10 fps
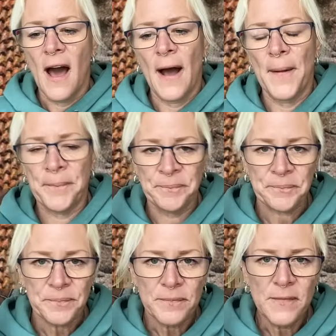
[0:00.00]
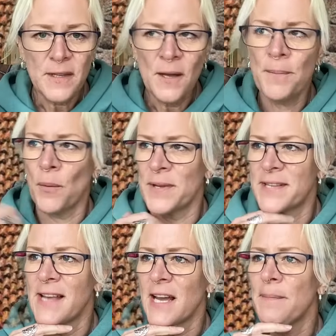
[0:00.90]
But
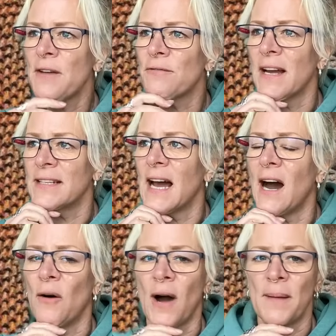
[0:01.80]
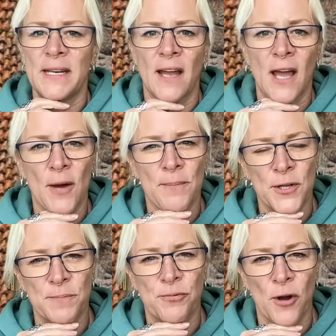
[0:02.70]
with Sekhmet right now, I mean, like her
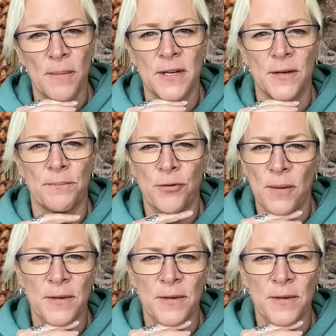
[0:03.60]
most prominent